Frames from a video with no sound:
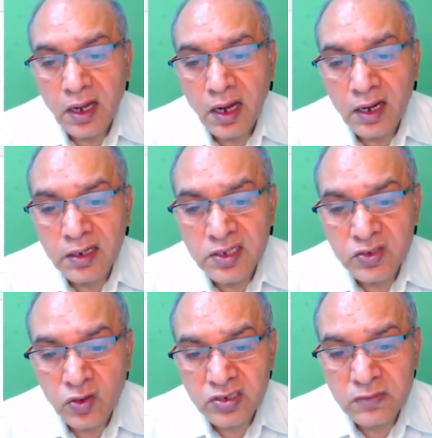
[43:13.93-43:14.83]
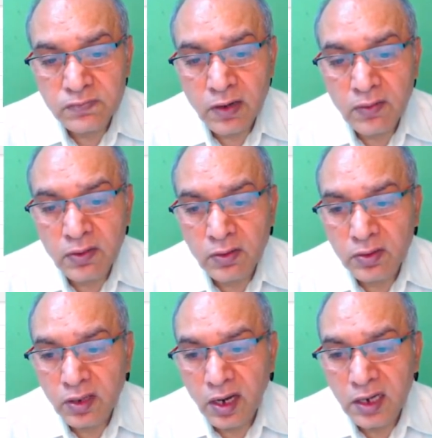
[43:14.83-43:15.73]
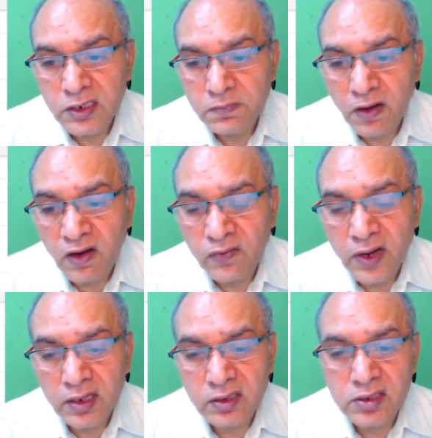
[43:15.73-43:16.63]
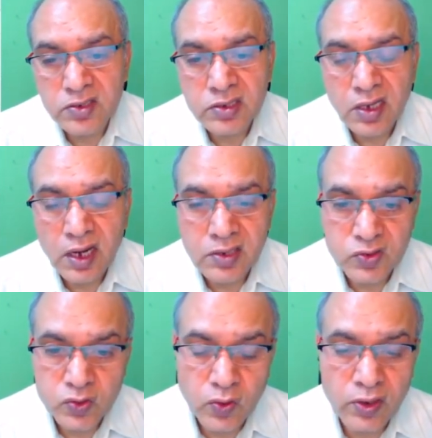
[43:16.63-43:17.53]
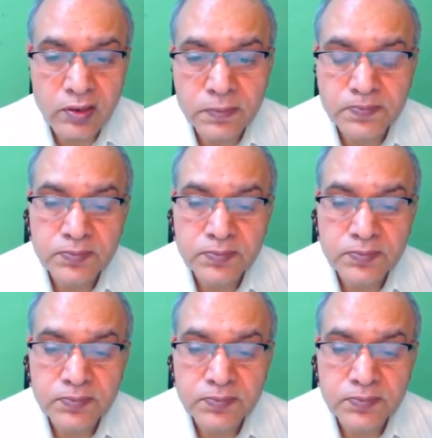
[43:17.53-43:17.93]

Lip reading: and distortion power and the power factors and so on.